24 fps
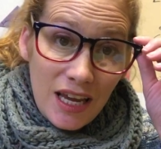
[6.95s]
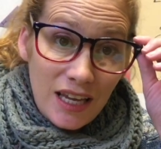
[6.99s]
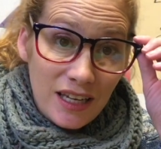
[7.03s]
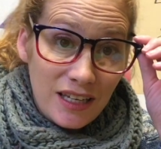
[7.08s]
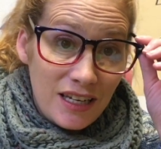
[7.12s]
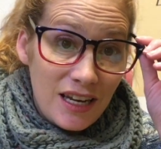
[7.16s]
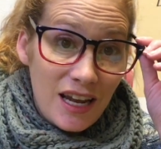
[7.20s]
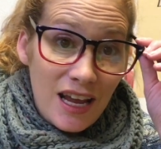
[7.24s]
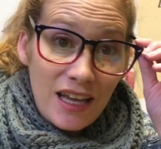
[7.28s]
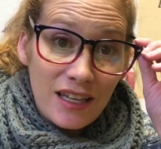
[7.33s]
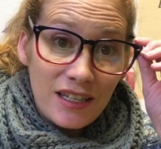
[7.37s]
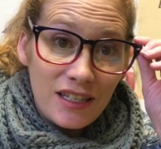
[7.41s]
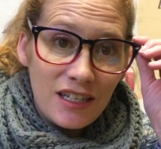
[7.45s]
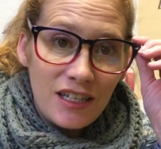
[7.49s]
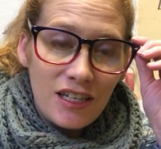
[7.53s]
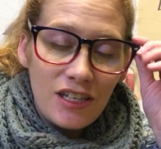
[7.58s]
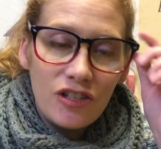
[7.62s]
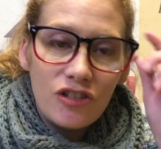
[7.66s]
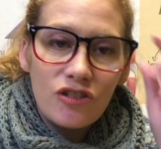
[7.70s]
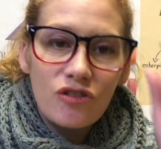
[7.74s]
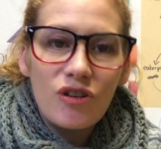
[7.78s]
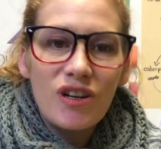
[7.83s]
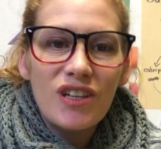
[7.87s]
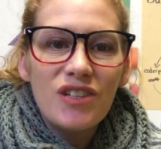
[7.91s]
tenacity,
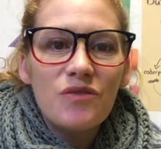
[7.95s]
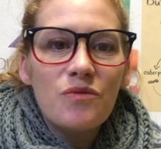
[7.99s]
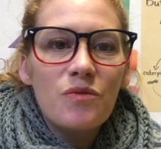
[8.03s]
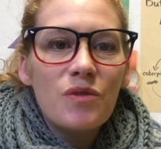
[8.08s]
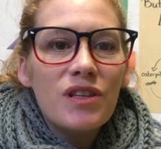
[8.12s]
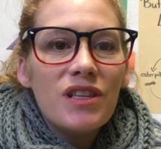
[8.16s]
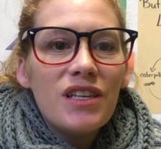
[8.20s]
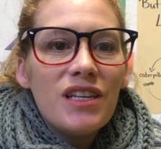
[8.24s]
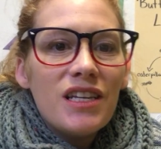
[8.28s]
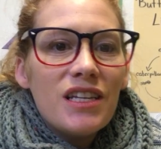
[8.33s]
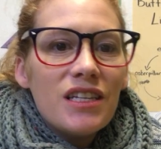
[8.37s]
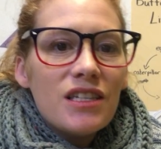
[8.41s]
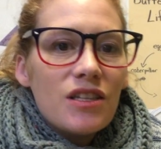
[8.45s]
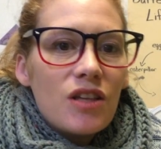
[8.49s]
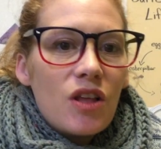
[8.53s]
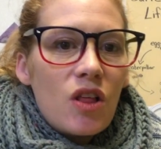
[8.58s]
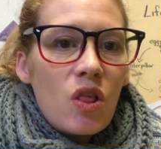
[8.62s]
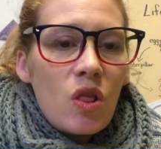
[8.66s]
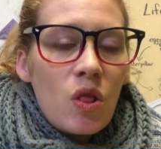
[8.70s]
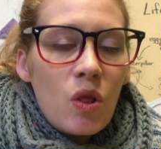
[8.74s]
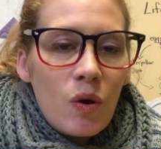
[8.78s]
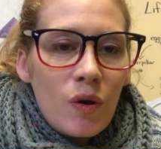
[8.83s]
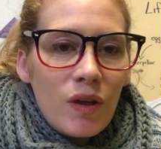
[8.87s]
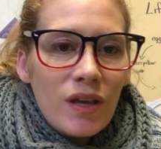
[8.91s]
trustworthiness,
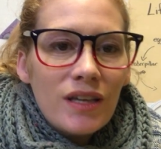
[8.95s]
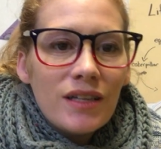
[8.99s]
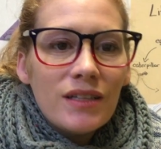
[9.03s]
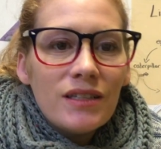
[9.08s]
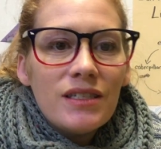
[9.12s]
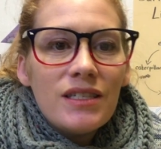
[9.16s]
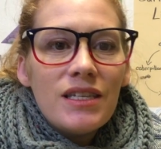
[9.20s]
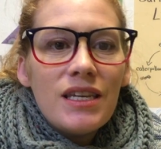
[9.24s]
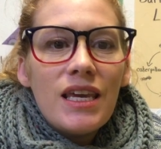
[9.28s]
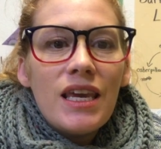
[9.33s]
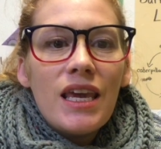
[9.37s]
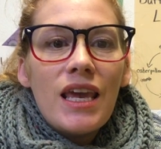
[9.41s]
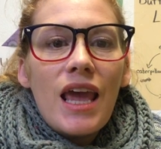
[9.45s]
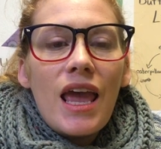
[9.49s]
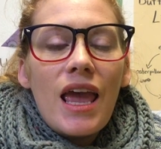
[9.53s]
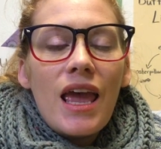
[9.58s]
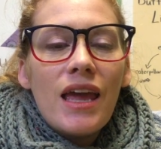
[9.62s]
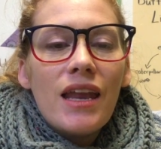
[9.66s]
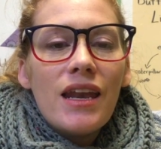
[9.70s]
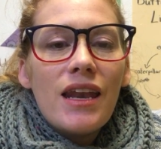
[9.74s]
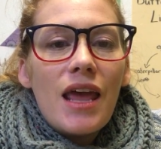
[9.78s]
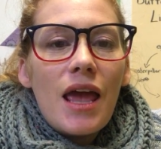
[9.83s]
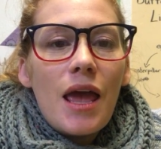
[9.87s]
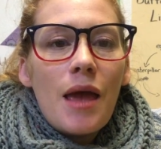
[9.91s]
loyalty,
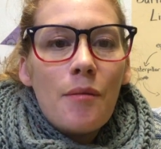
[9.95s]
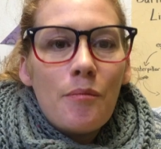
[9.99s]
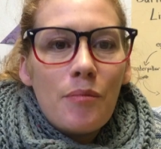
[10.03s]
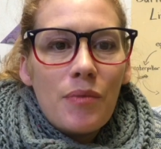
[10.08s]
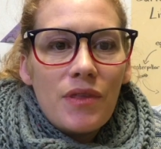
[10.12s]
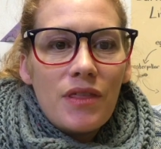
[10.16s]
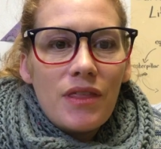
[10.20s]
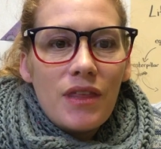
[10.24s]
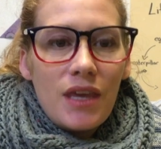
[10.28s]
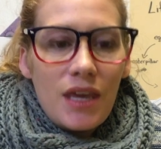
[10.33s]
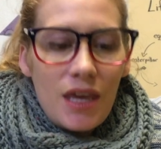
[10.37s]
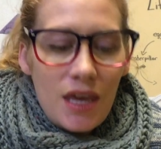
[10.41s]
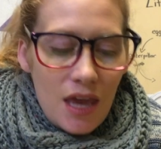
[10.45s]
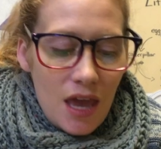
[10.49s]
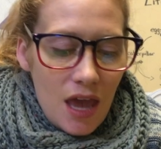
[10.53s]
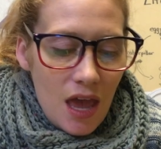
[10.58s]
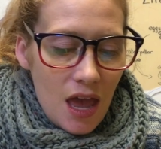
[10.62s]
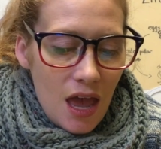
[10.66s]
and empathy.